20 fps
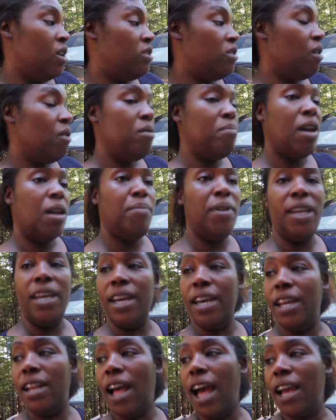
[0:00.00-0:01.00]
So we might be
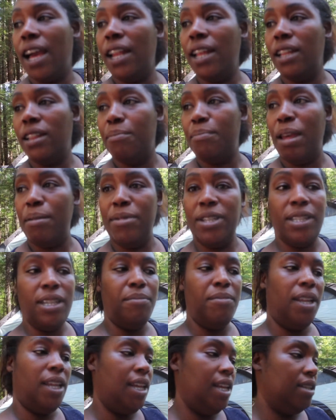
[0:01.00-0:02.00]
good. I gotta get the baby
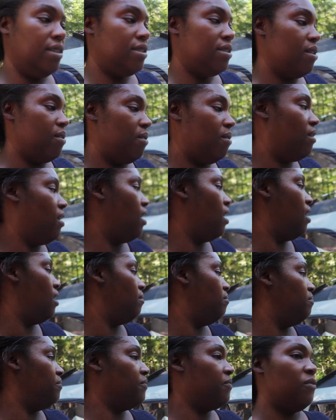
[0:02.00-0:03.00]
something to eat, so
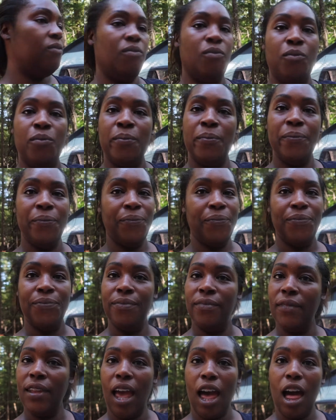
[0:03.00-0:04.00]
um,
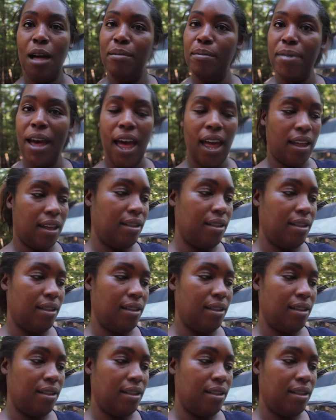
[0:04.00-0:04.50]
I'll be back.